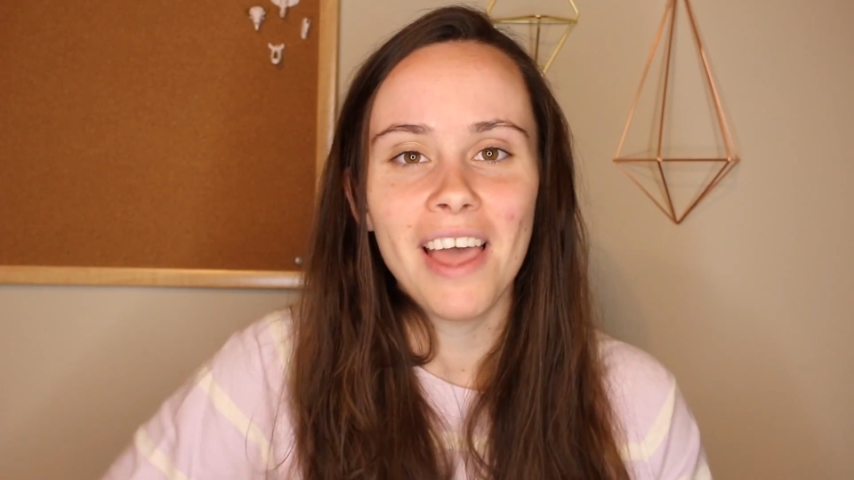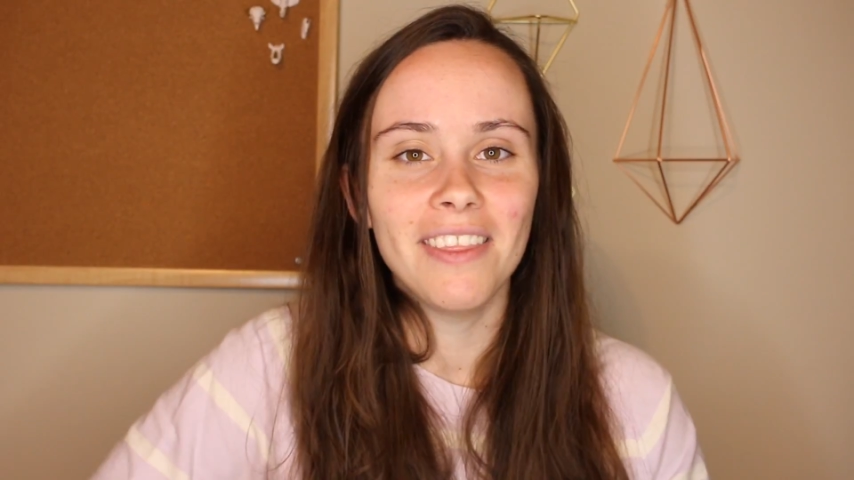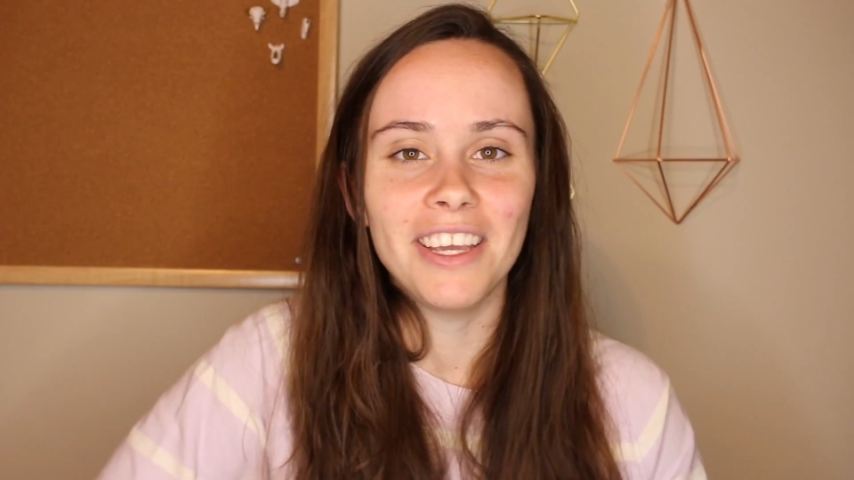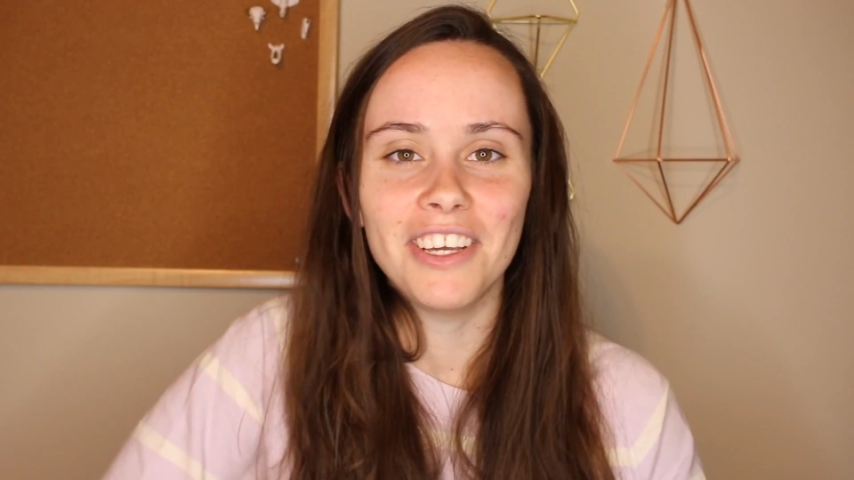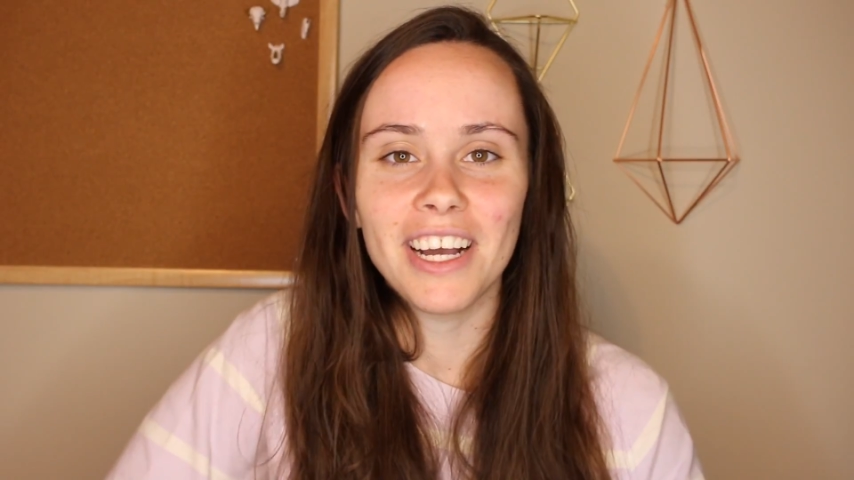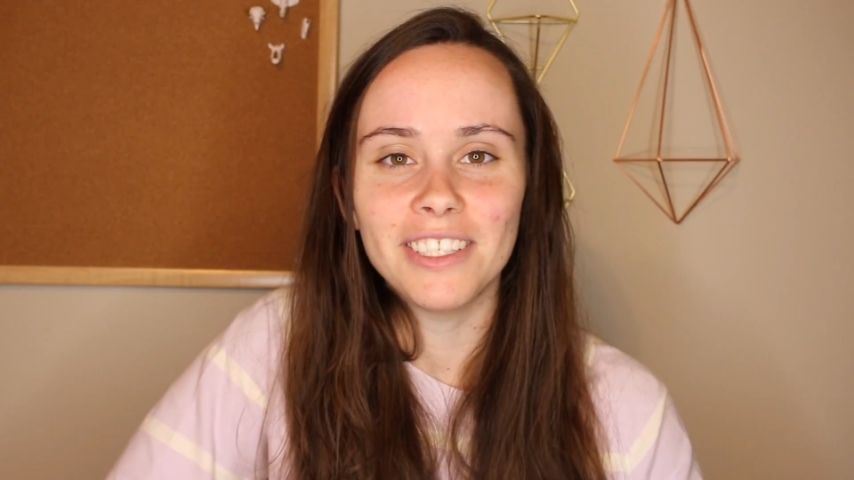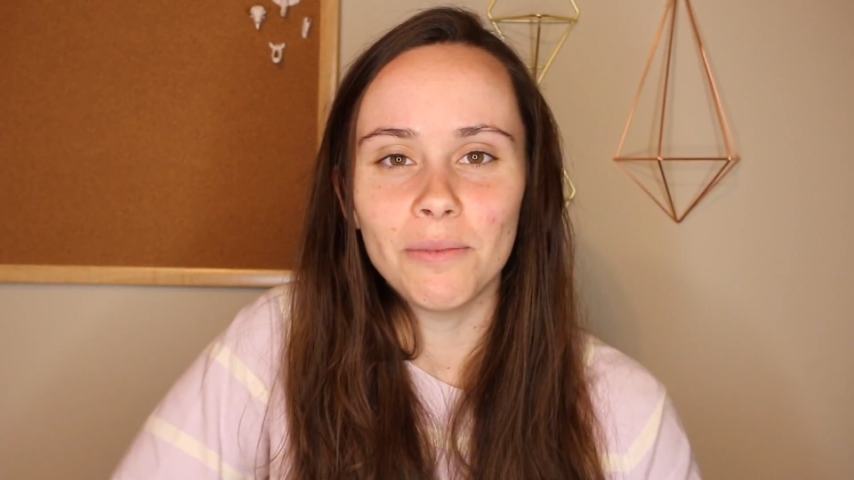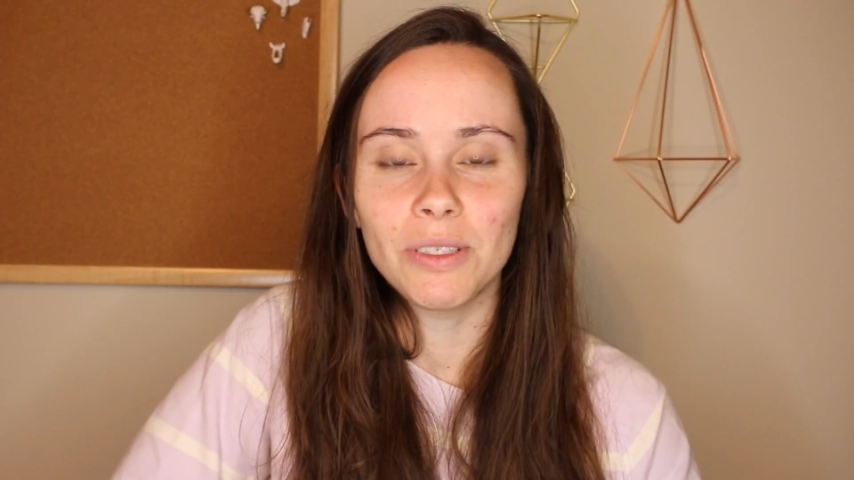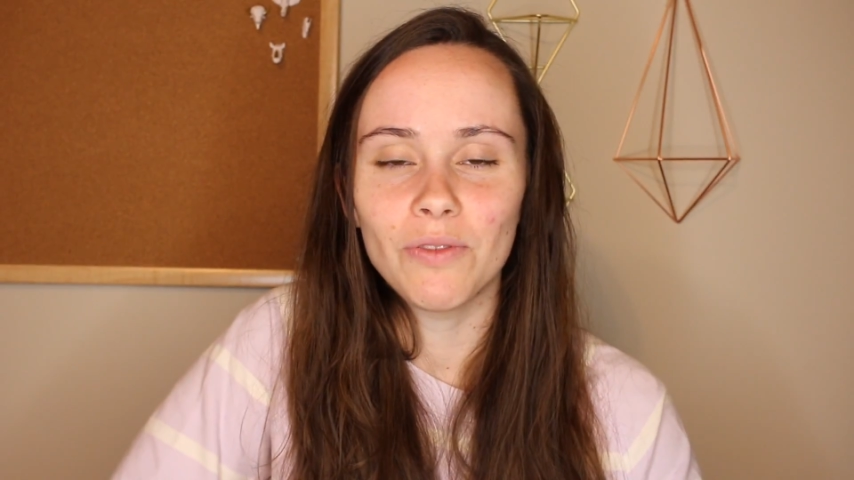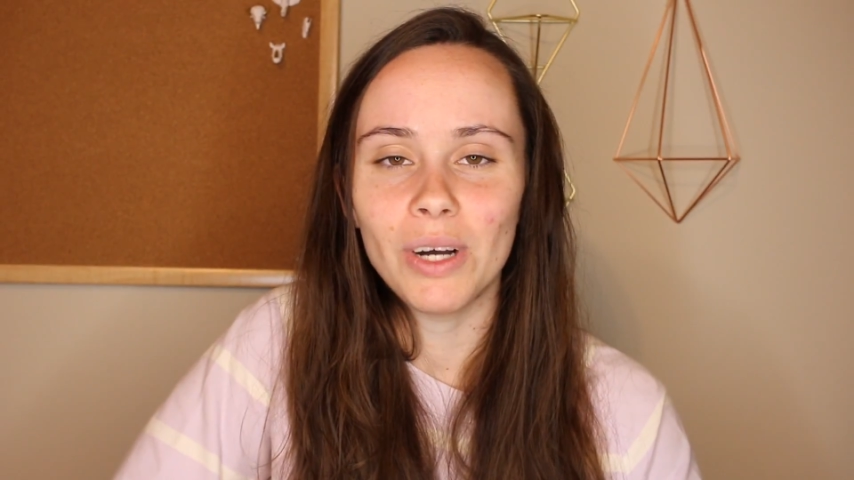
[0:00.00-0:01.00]
Thank you guys so
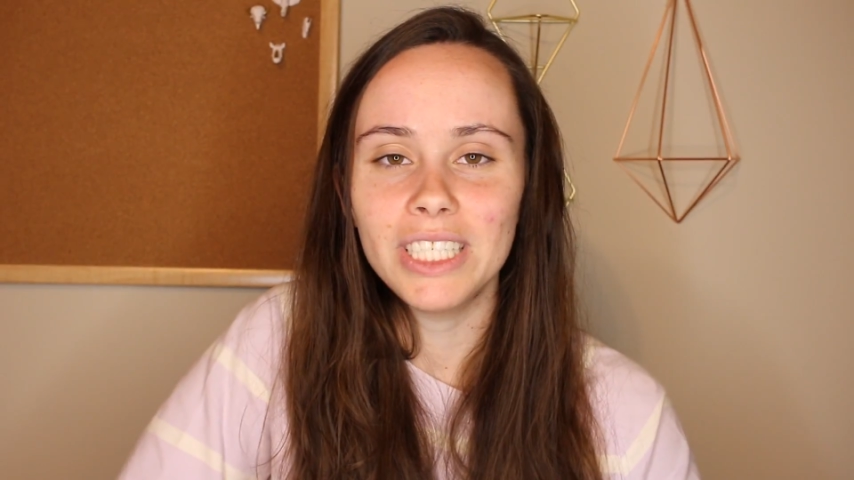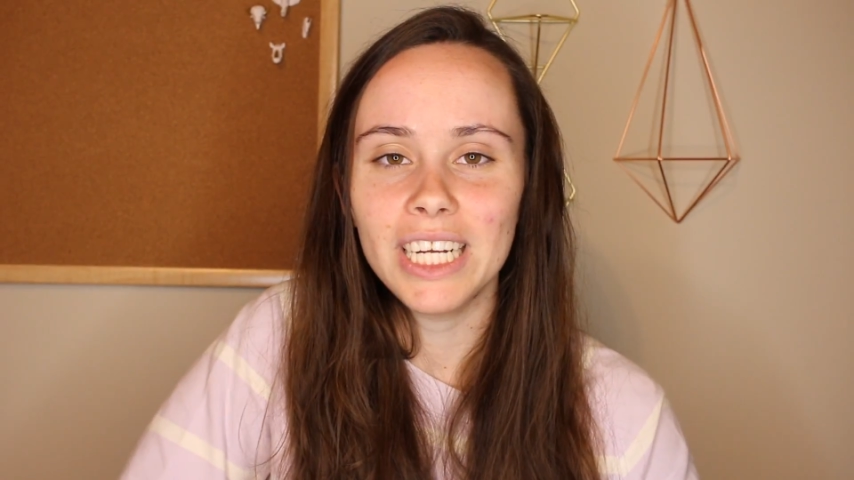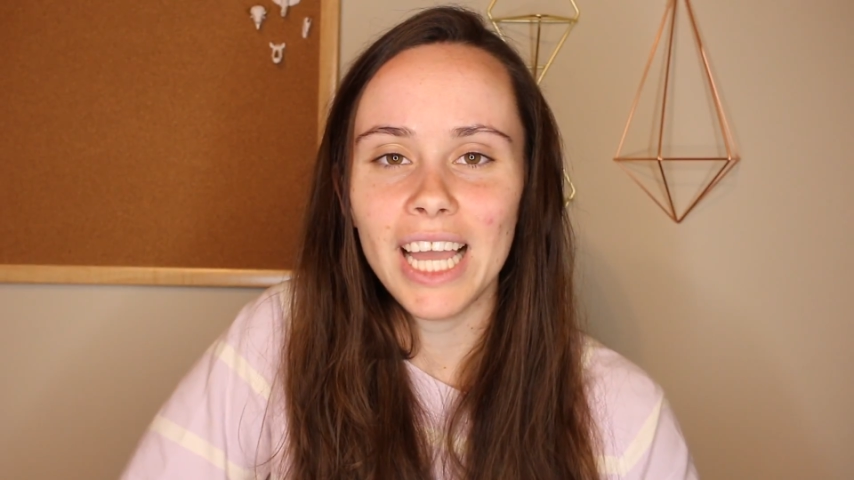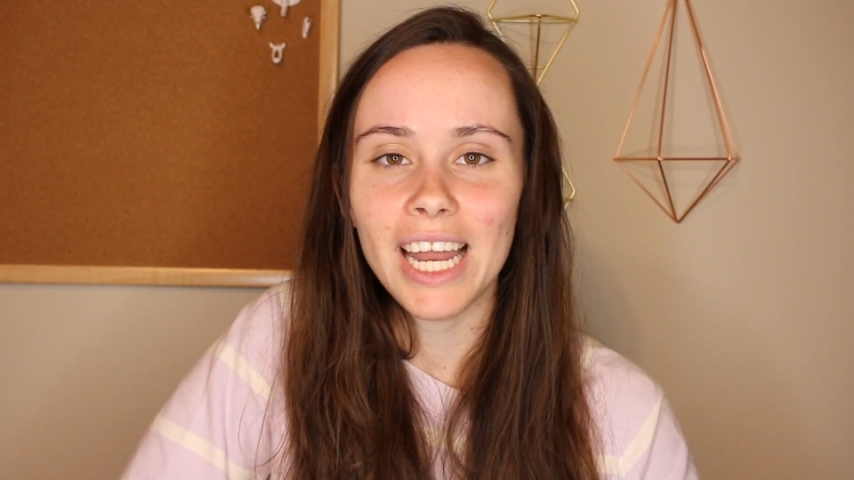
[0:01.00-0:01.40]
much for watching,